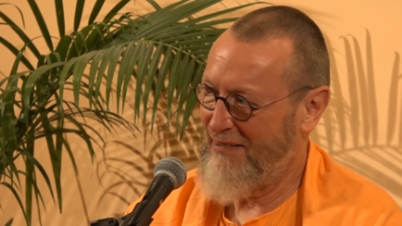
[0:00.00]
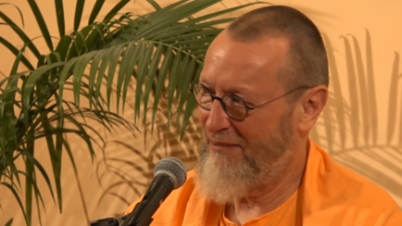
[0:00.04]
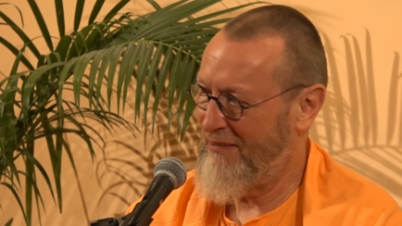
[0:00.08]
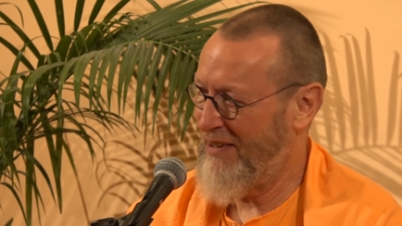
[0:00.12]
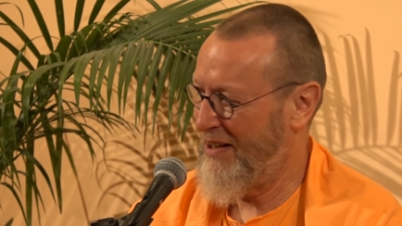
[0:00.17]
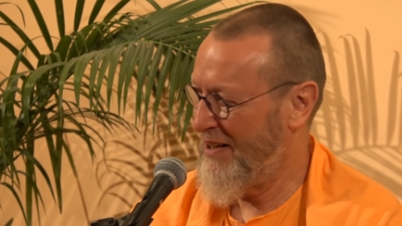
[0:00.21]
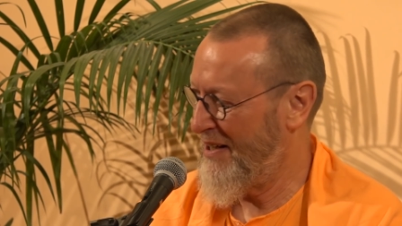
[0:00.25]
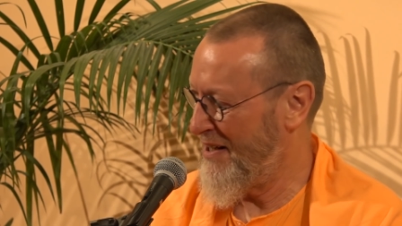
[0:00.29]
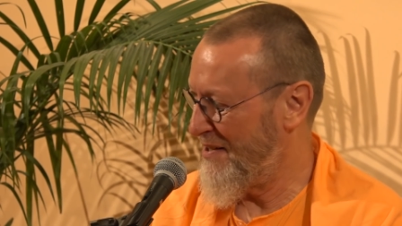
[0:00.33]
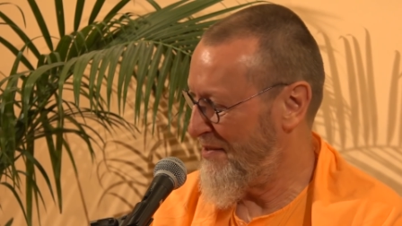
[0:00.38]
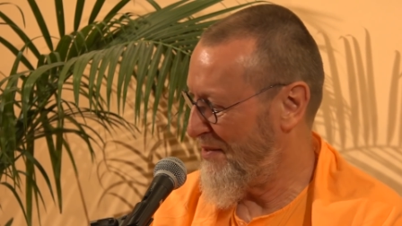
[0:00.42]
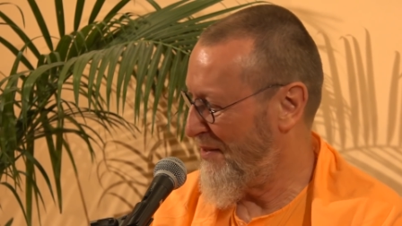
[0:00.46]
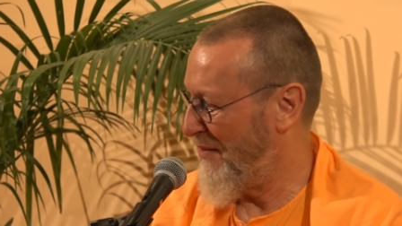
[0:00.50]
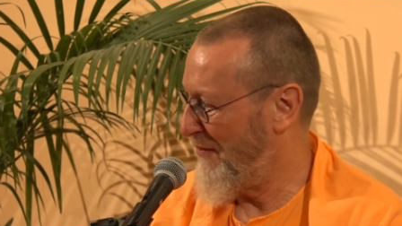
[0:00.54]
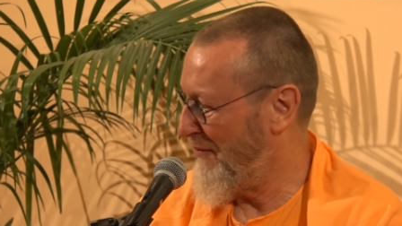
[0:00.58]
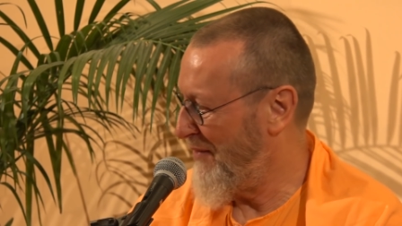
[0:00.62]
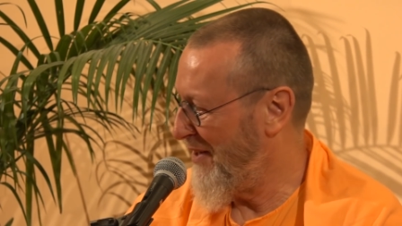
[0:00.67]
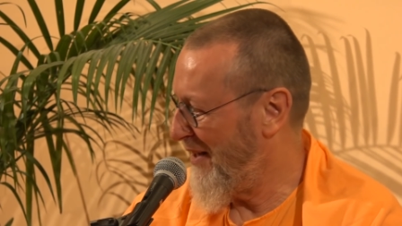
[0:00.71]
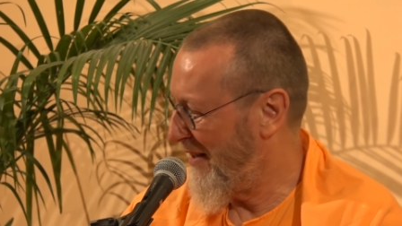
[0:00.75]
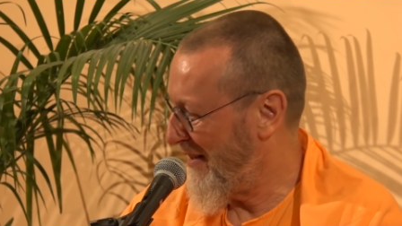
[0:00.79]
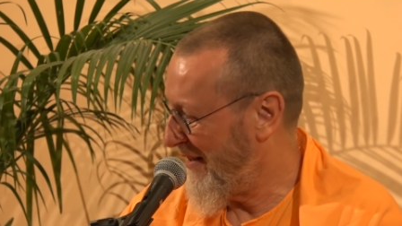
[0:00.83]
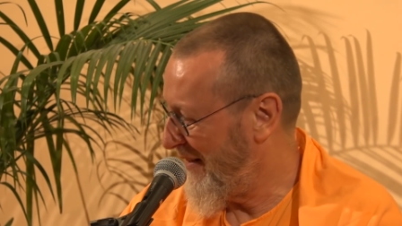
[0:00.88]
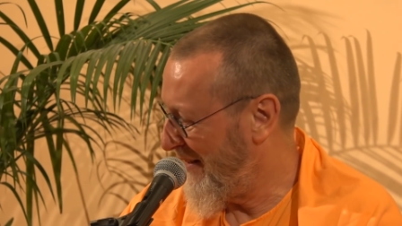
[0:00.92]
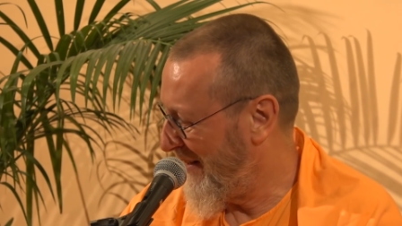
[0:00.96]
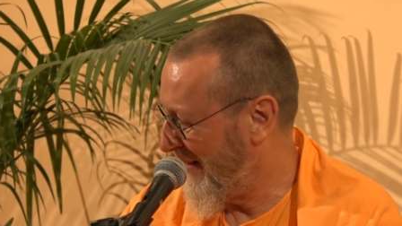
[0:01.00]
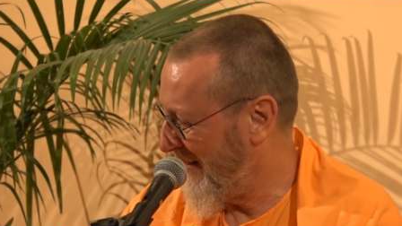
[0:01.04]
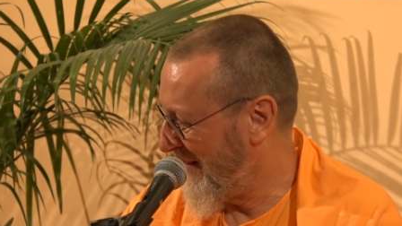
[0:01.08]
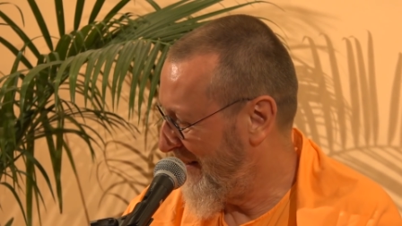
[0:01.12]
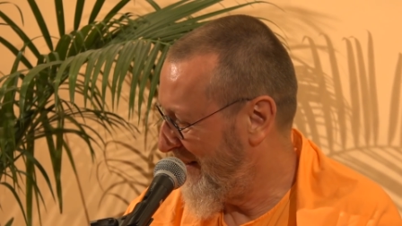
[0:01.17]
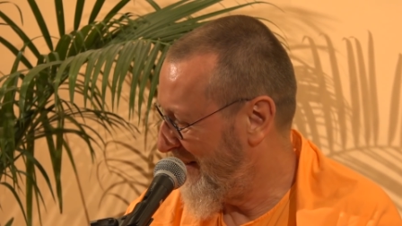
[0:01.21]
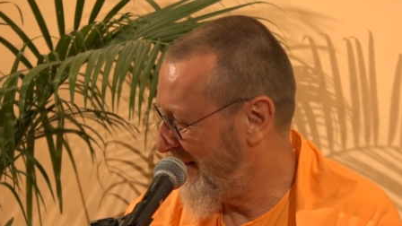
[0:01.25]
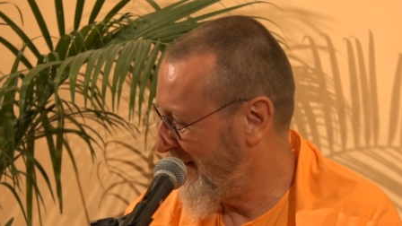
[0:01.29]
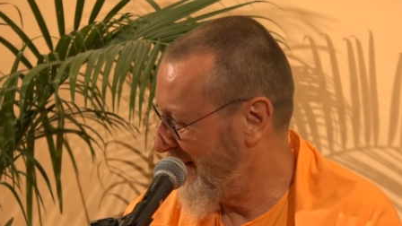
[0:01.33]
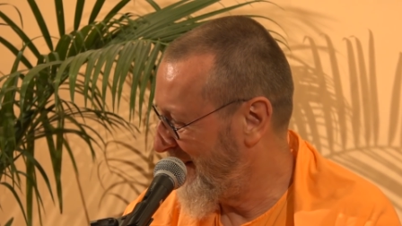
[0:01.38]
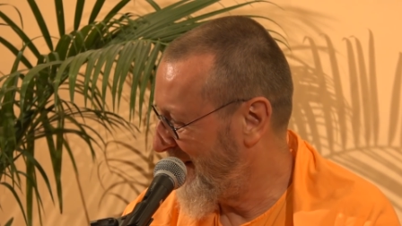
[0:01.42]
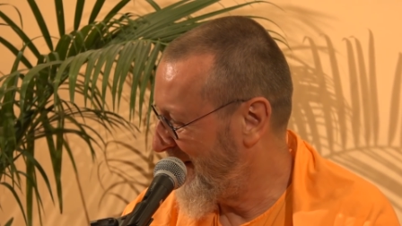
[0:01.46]
when this
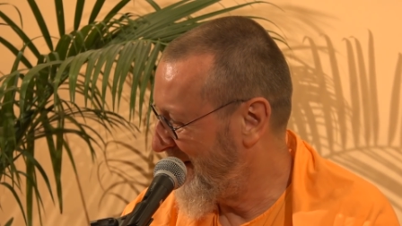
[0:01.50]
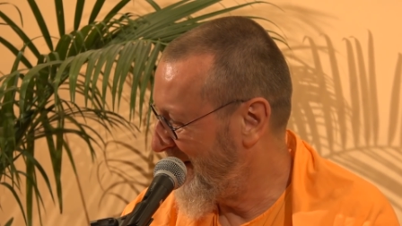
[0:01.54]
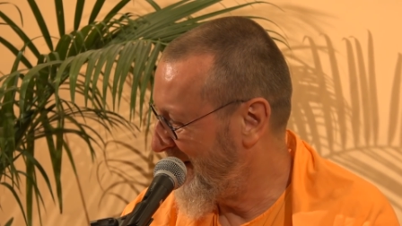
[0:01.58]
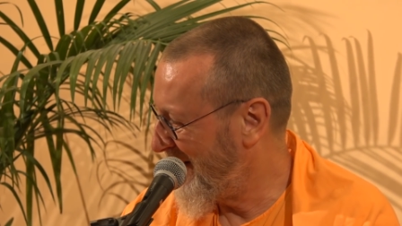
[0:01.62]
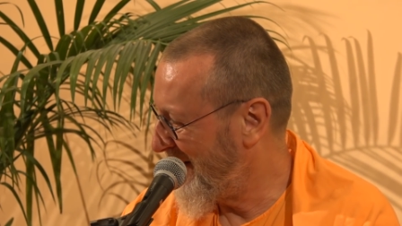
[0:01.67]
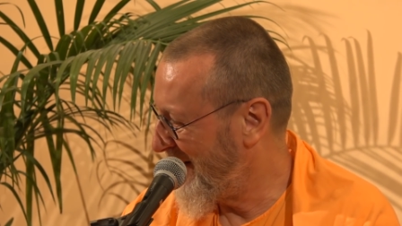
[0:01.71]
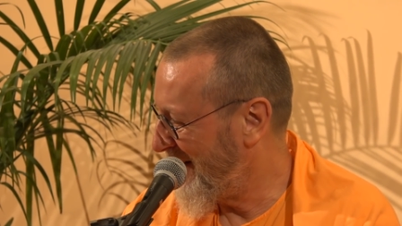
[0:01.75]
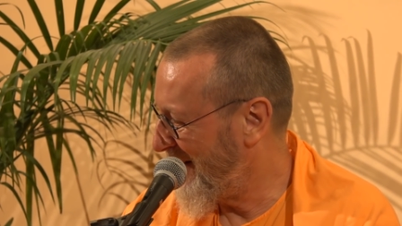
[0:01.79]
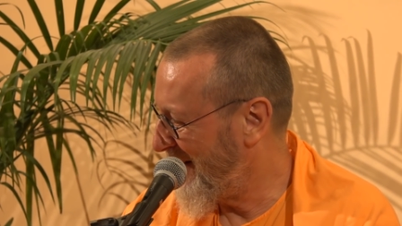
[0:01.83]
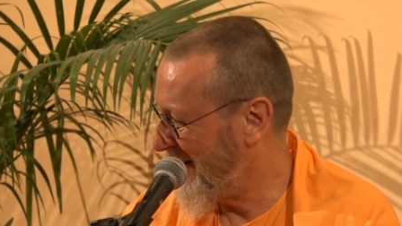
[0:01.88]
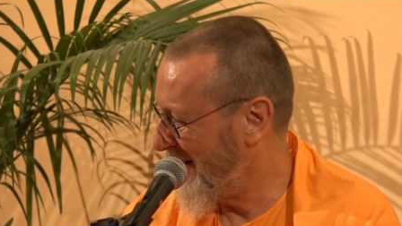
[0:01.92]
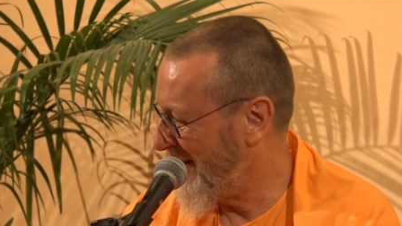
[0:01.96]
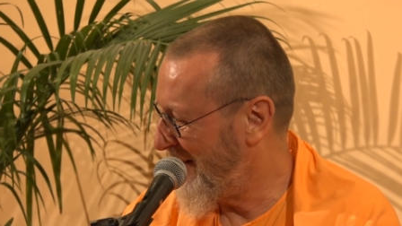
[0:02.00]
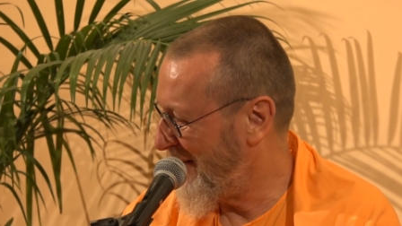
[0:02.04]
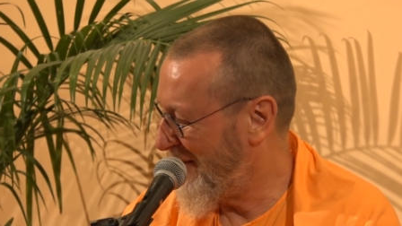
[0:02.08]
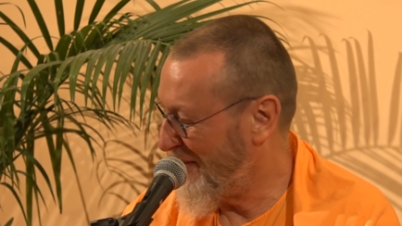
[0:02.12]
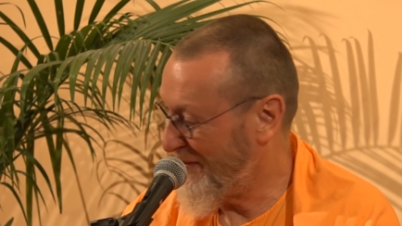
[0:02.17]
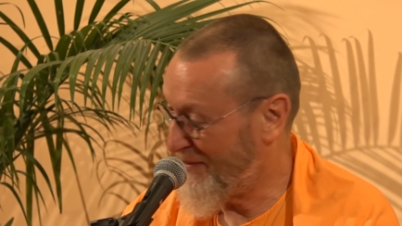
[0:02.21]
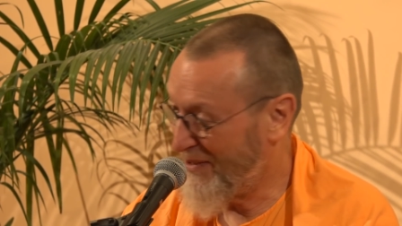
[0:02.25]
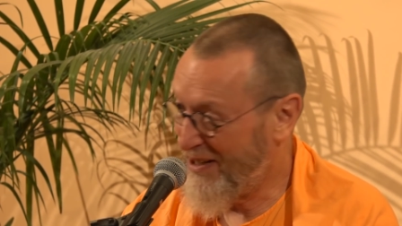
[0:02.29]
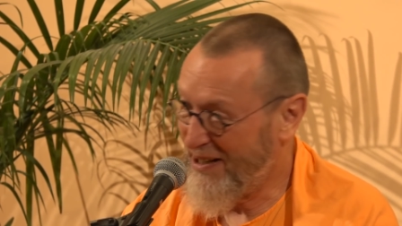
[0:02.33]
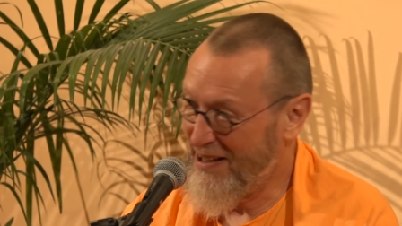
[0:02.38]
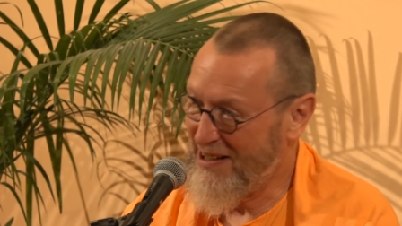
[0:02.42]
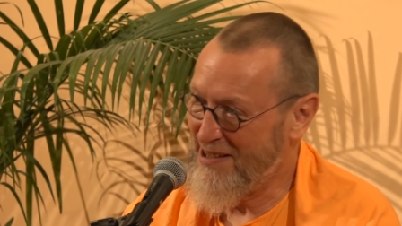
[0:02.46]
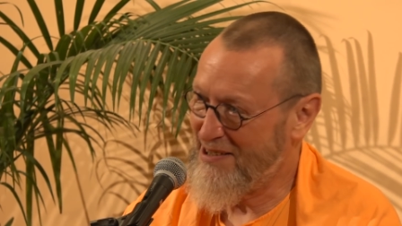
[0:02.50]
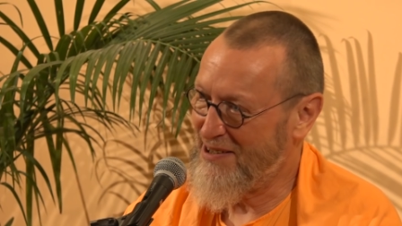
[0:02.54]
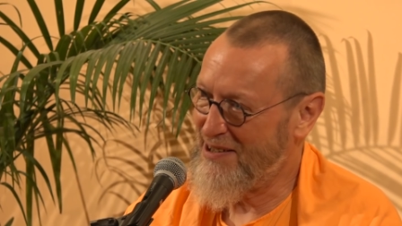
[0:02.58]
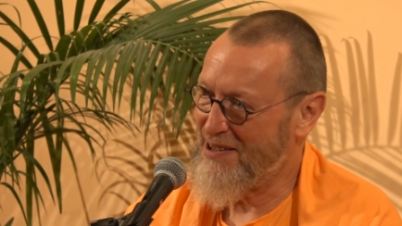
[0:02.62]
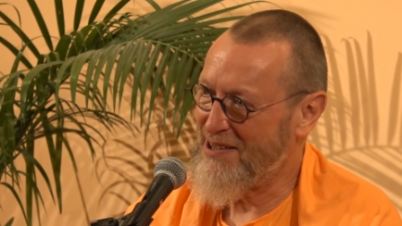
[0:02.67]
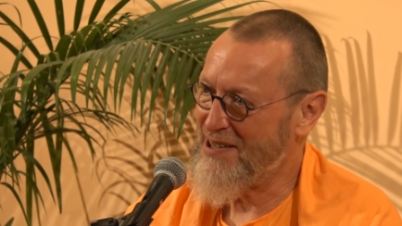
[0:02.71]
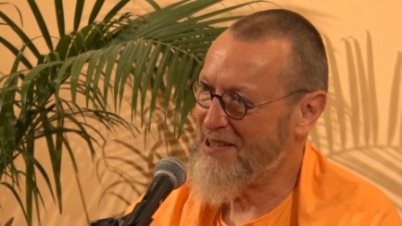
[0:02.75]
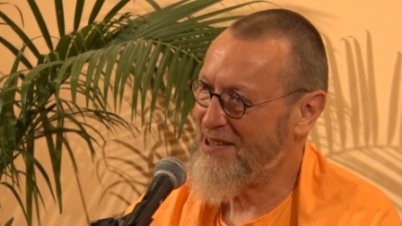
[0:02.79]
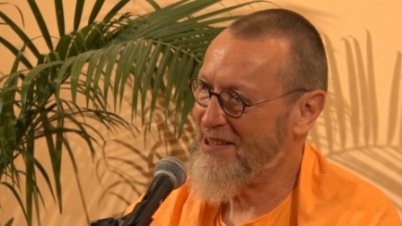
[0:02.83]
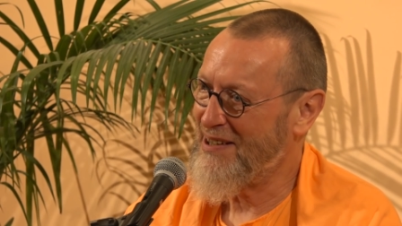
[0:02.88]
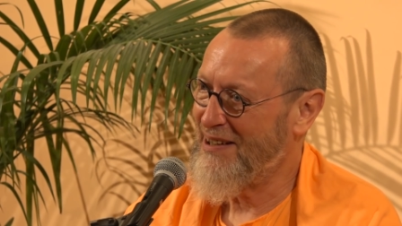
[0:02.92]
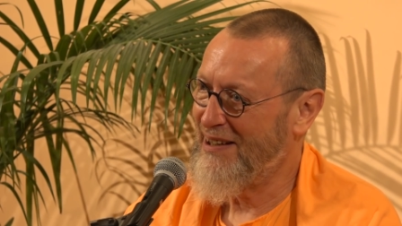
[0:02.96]
awakening
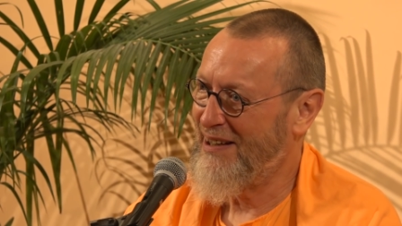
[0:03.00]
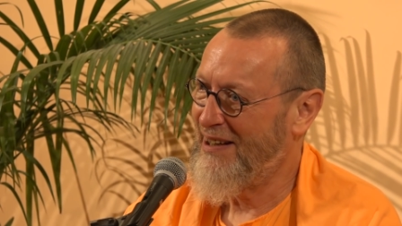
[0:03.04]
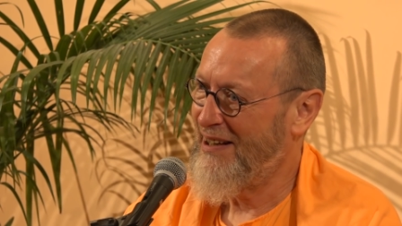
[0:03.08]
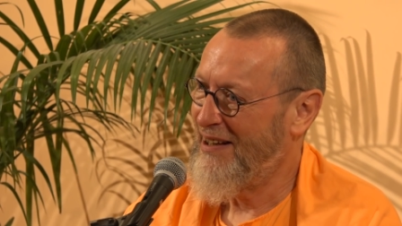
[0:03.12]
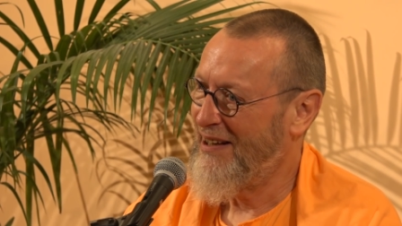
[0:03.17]
arises,